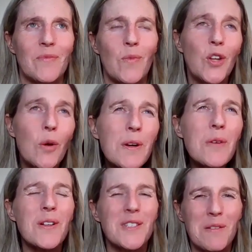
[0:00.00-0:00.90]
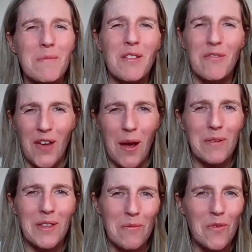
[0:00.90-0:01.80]
Well, nobody wants to be the
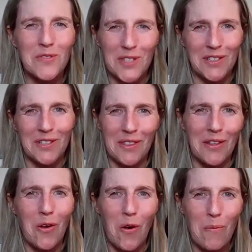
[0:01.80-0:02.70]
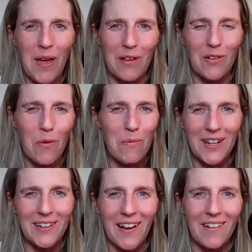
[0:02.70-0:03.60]
family that moves into the no bank, no
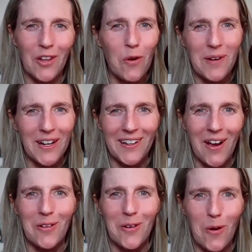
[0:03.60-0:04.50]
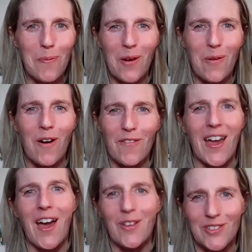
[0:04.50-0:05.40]
money down, low money down, no bank
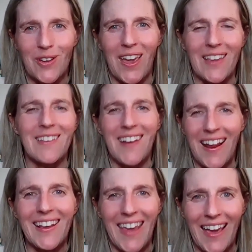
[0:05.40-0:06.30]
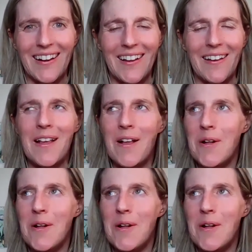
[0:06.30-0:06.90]
qualify house. Okay, not in Canada.